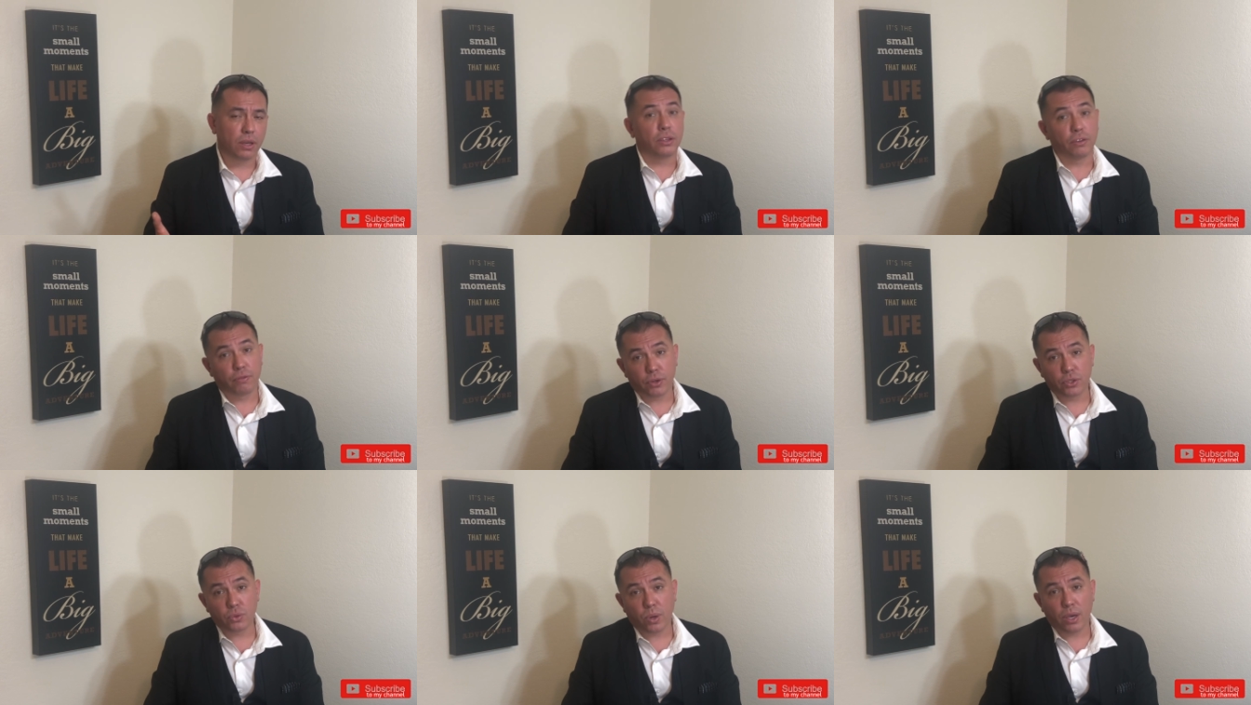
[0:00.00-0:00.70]
The
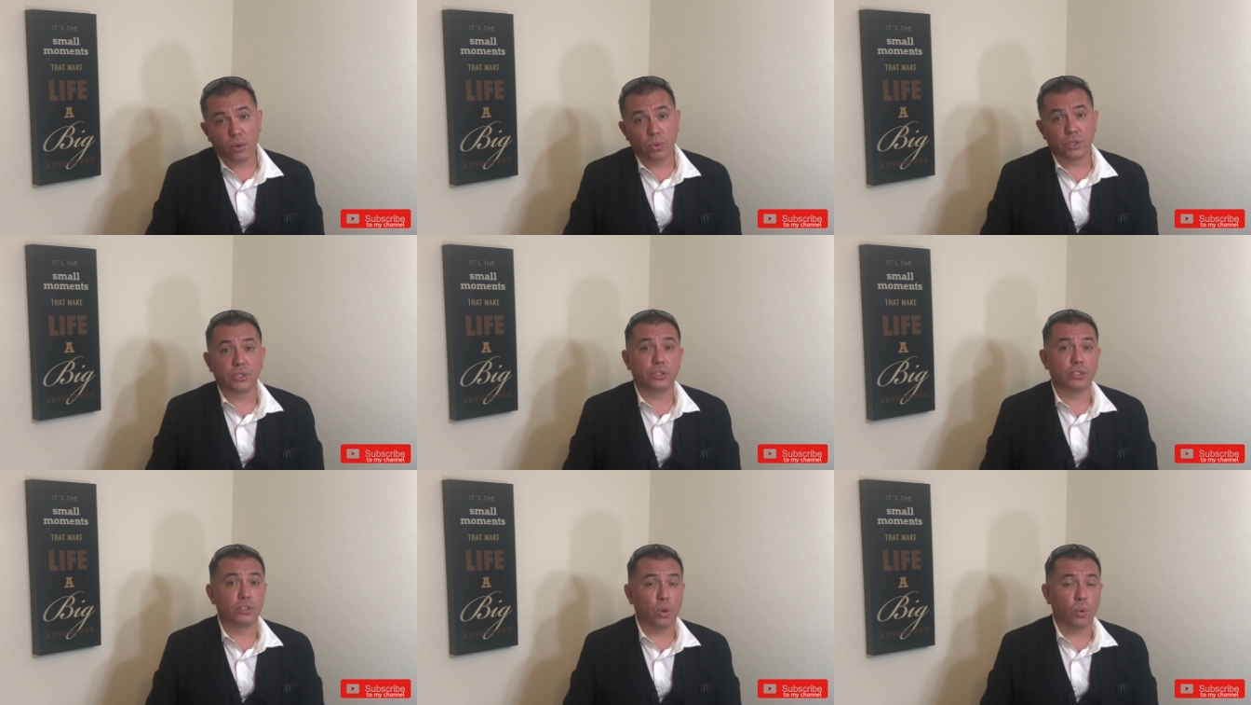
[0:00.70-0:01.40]
first way, which is
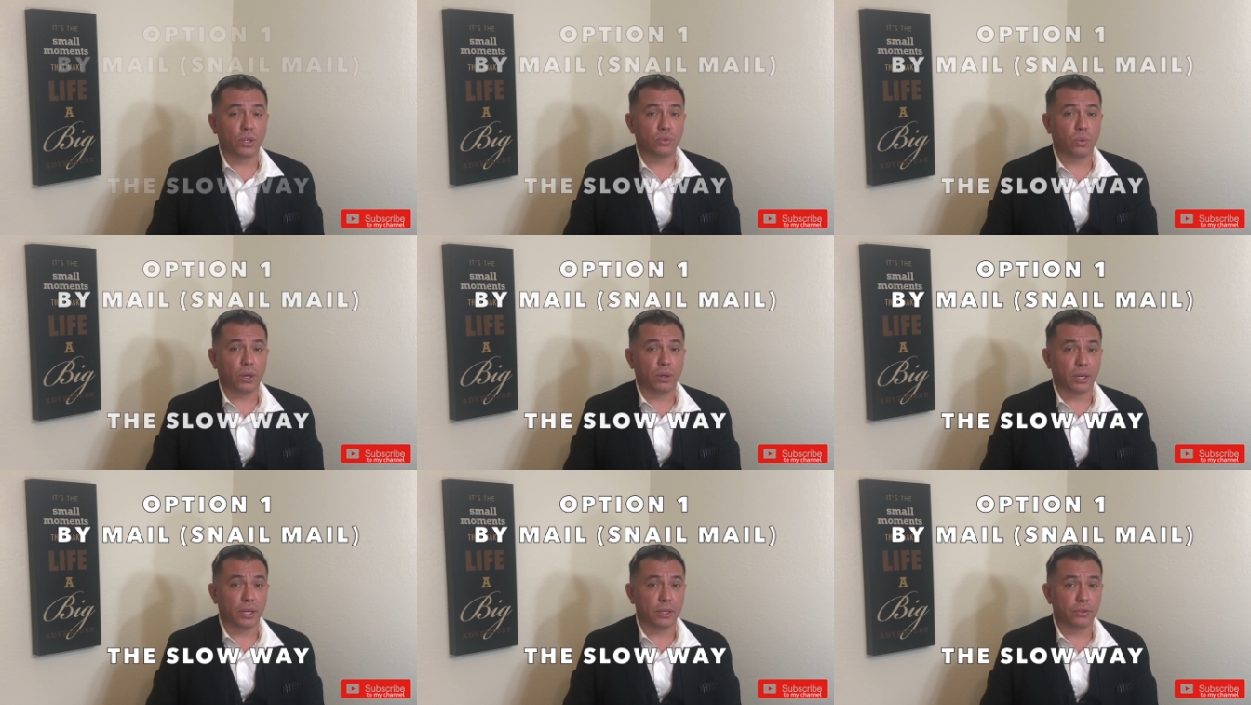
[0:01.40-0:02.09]
the slowest way,
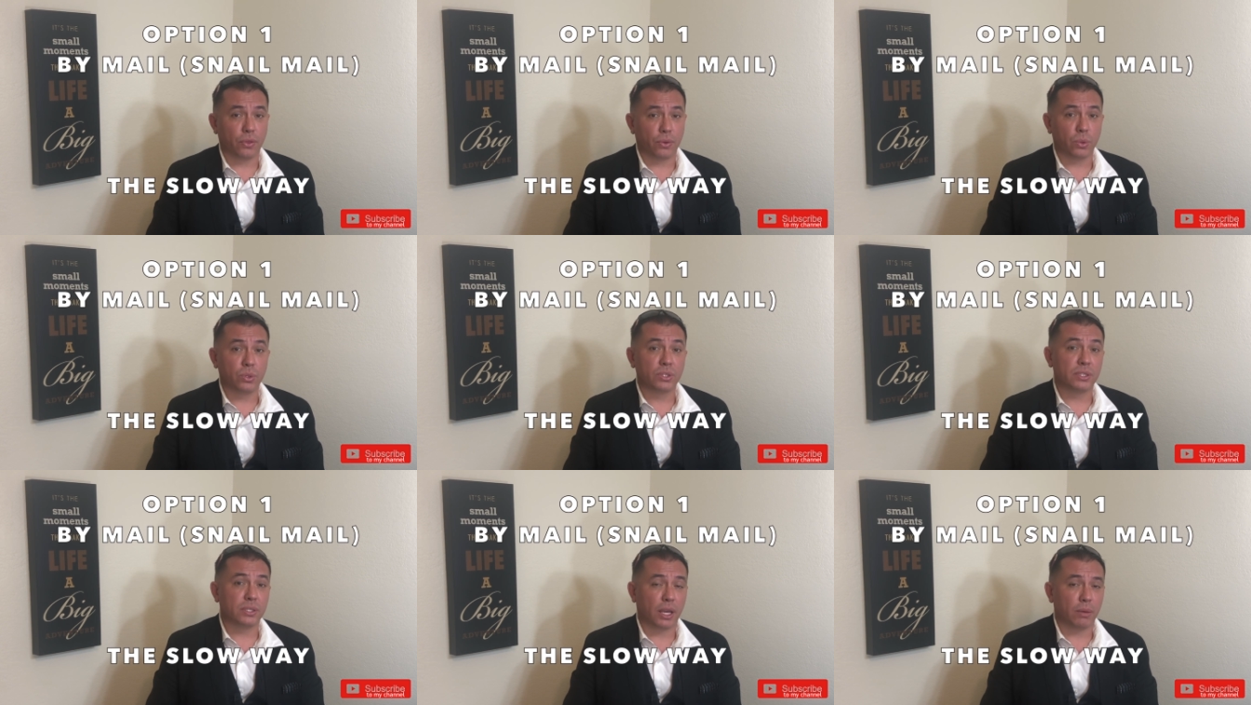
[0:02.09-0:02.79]
is through
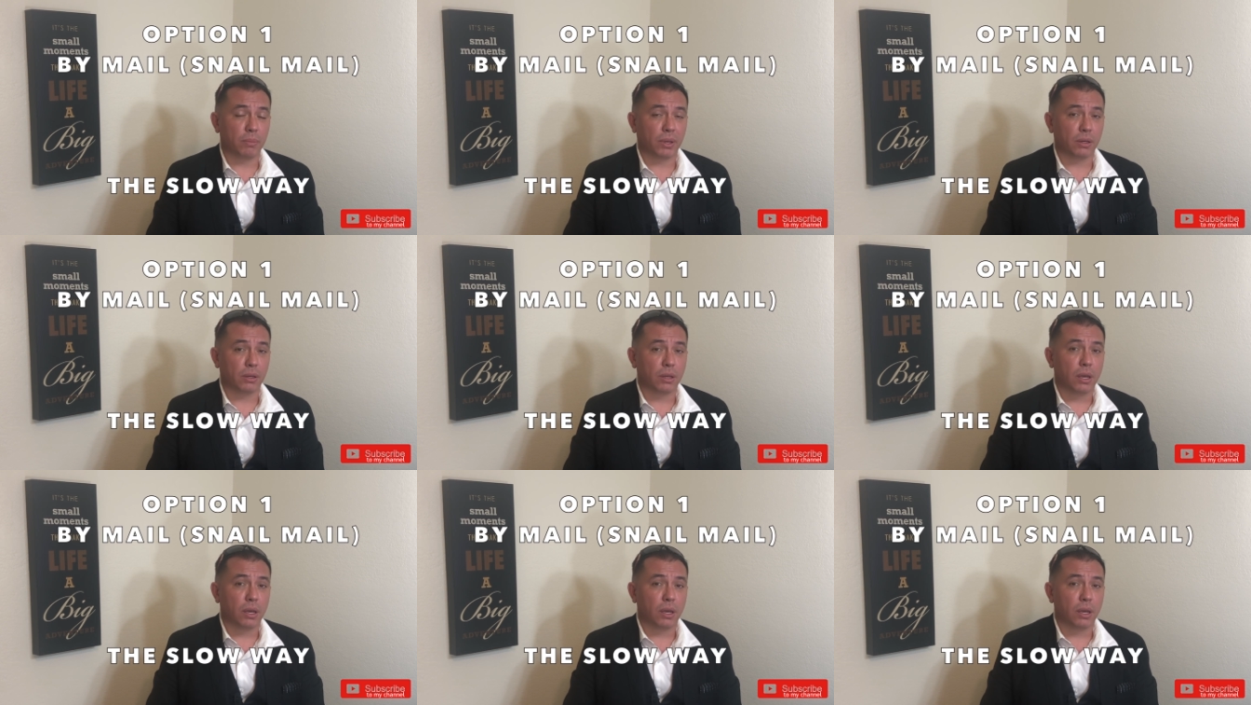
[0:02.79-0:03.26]
snail mail.